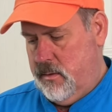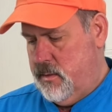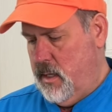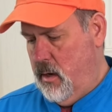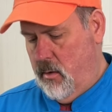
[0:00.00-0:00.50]

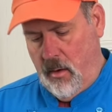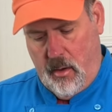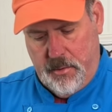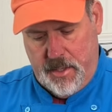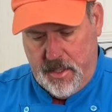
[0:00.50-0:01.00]
So
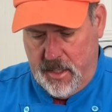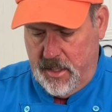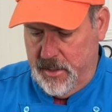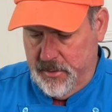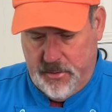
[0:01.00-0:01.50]
all you
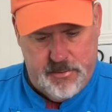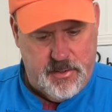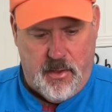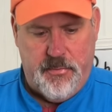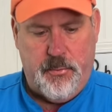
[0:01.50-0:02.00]
need, there's
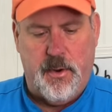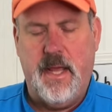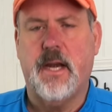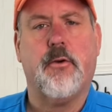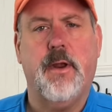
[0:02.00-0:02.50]
three
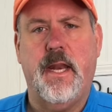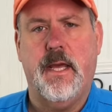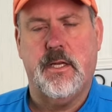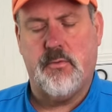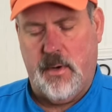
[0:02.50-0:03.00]

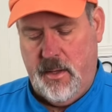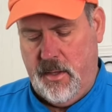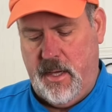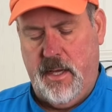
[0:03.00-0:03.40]
ingredients really,